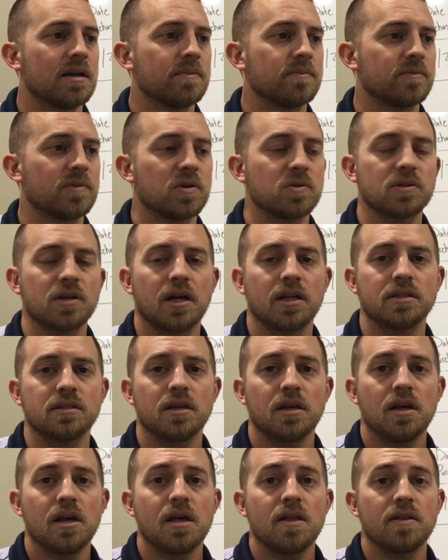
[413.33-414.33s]
those odds.
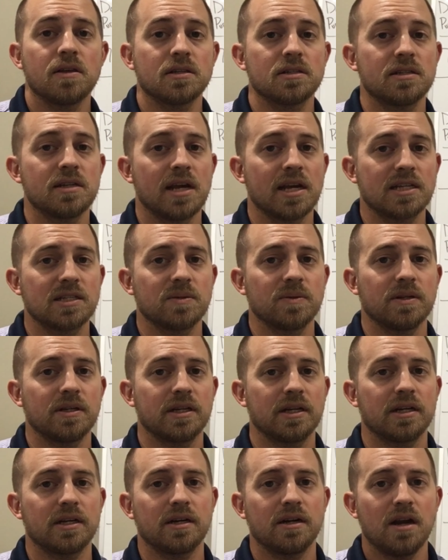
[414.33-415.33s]
This next one
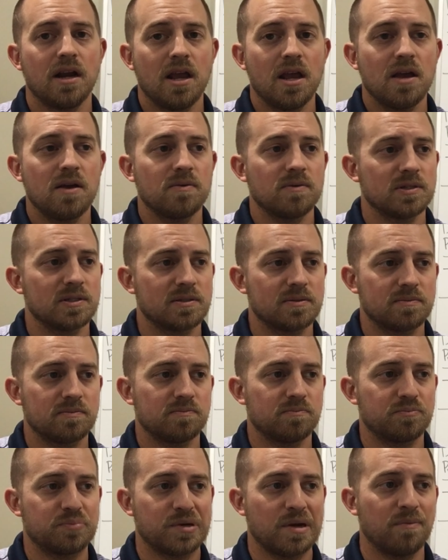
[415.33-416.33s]
here was
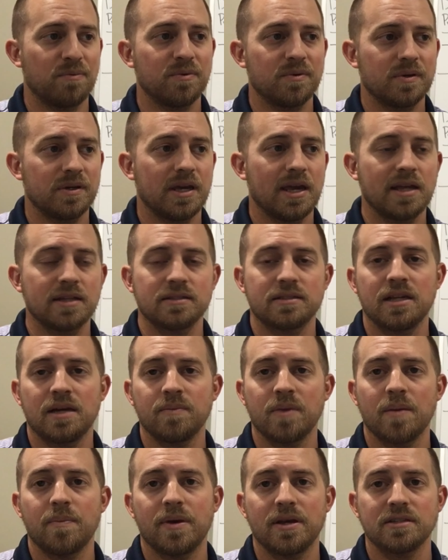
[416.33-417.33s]
probably hands down
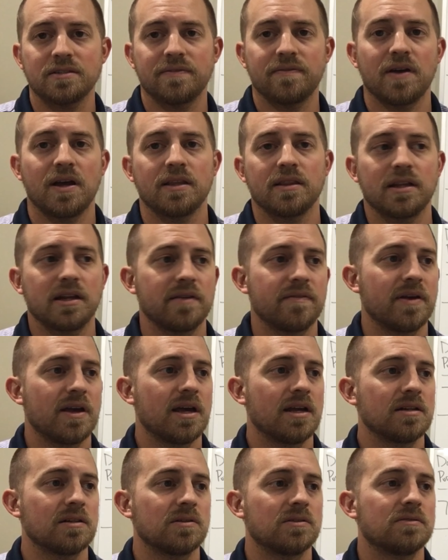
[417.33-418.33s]
my best find that I've
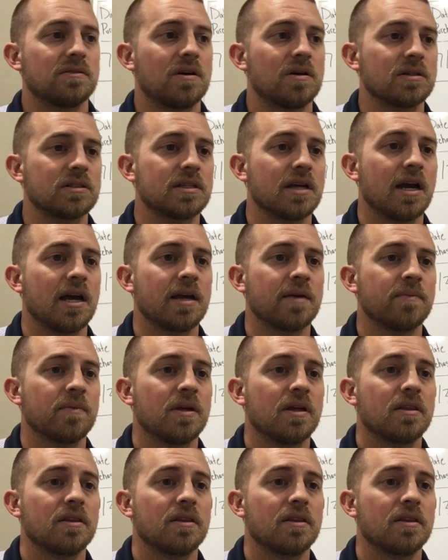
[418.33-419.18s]
had in a long time.